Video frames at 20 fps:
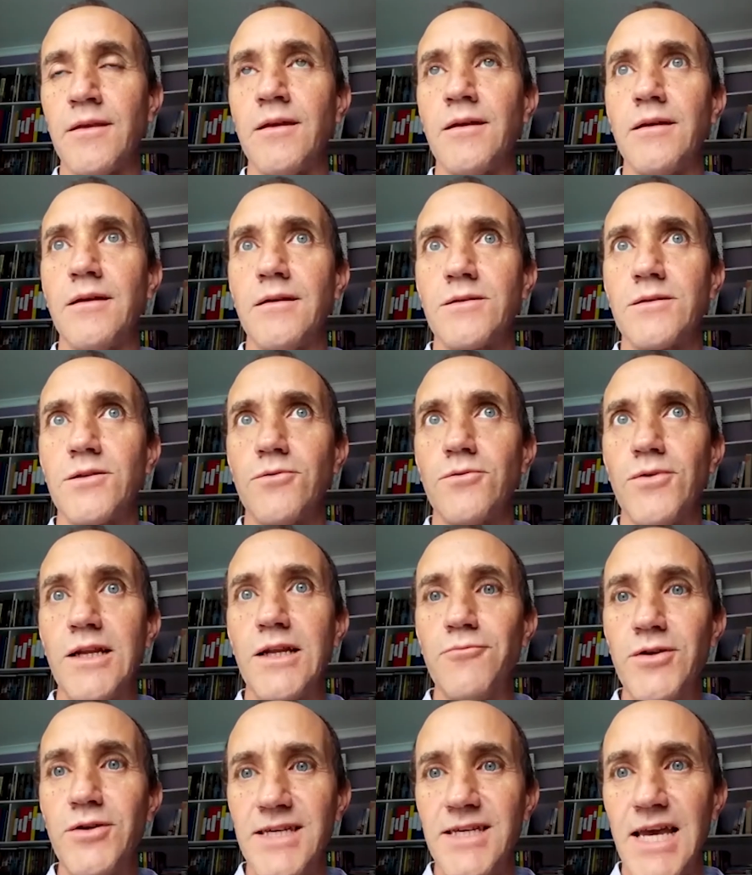So when
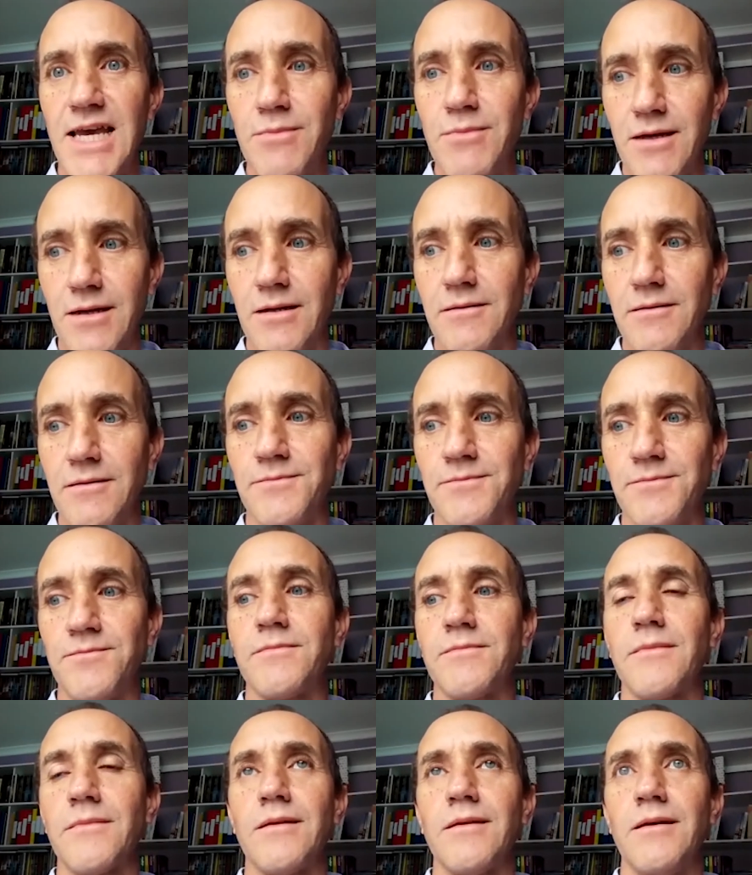we came in
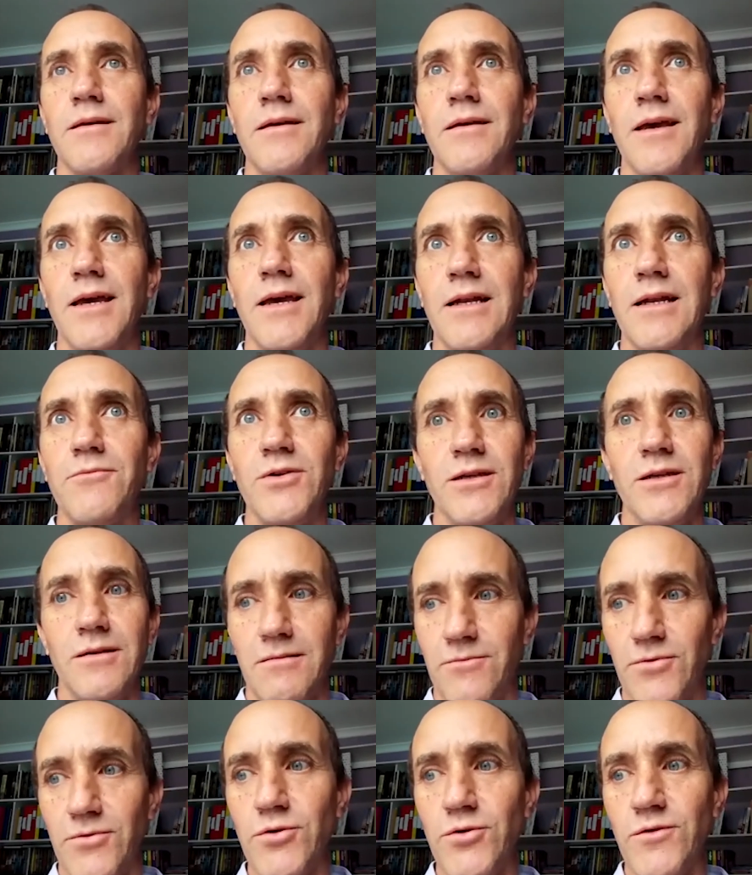and we
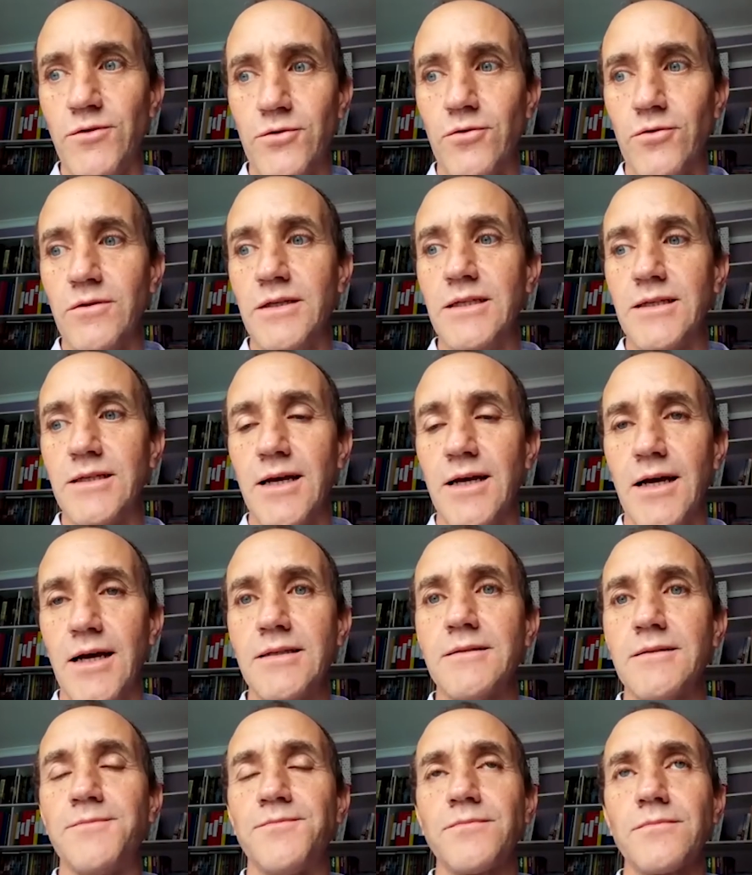removed all these guys
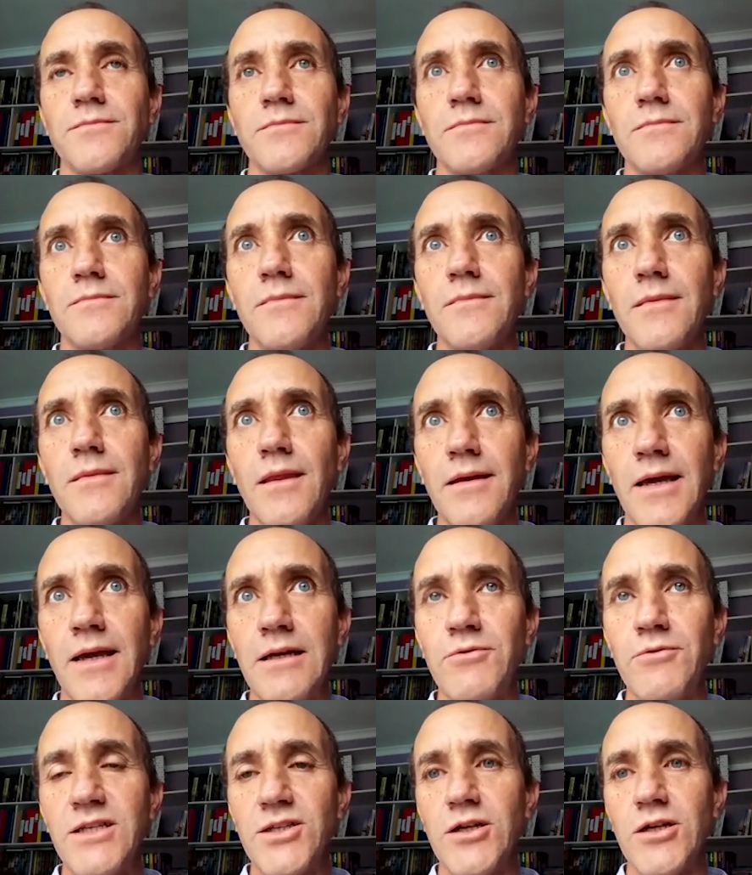and we
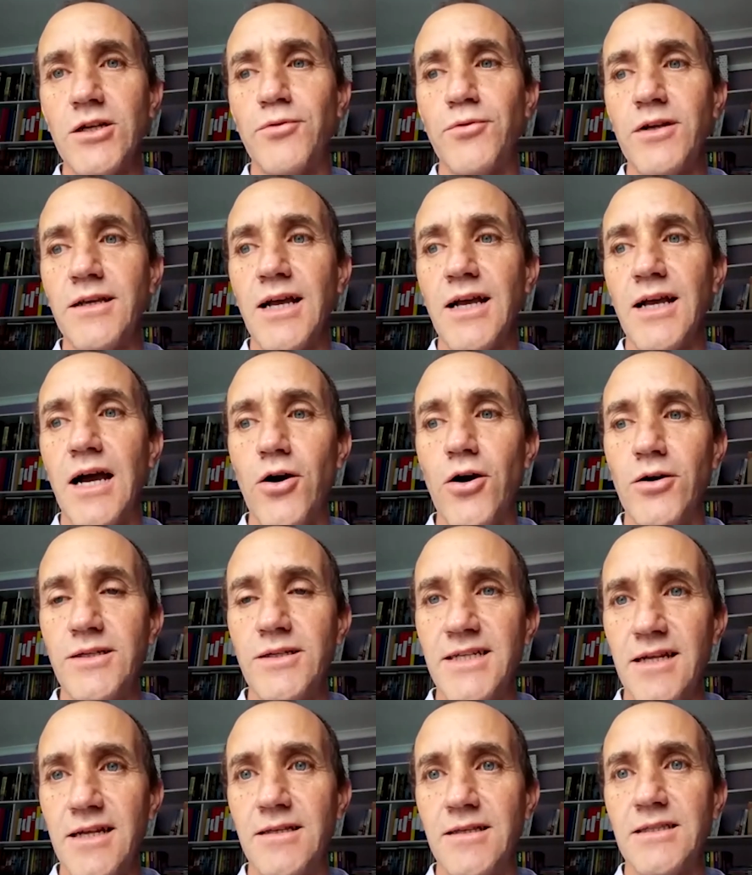started putting our own
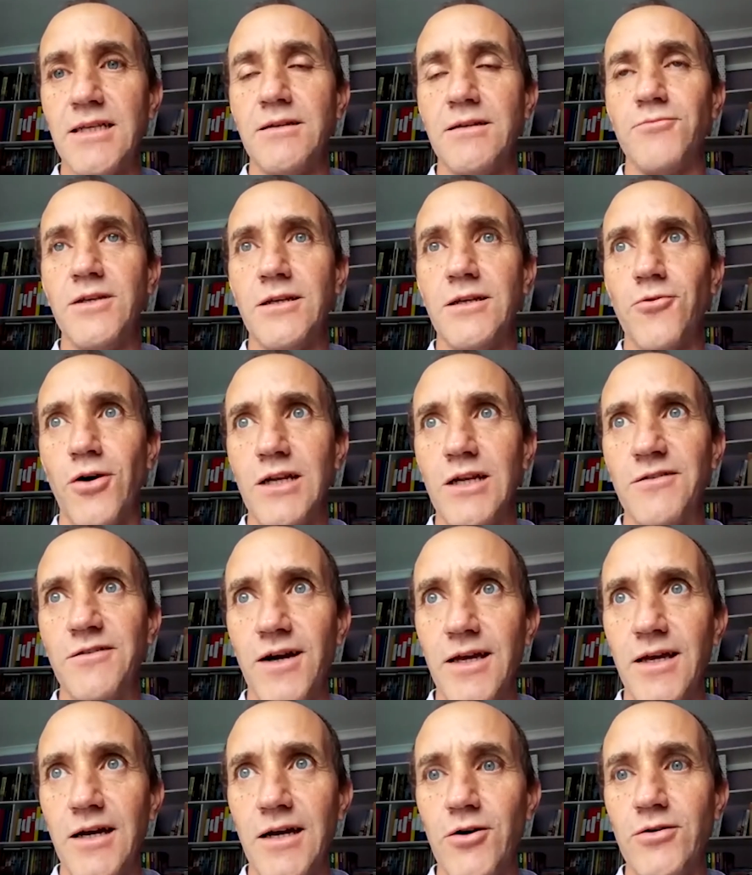tenants in, we
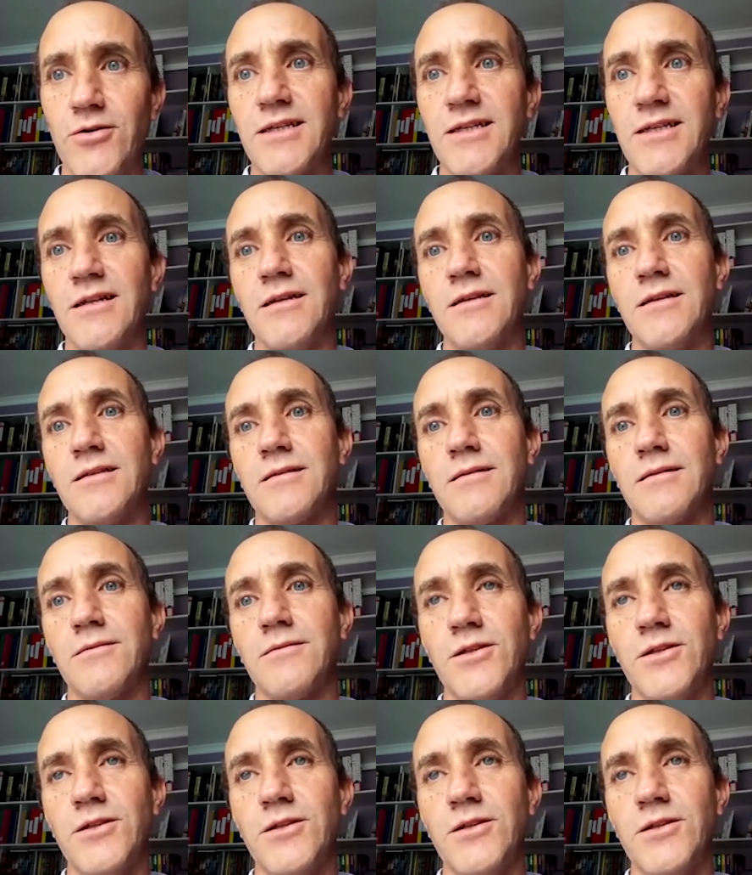qualify our own tenants. We don't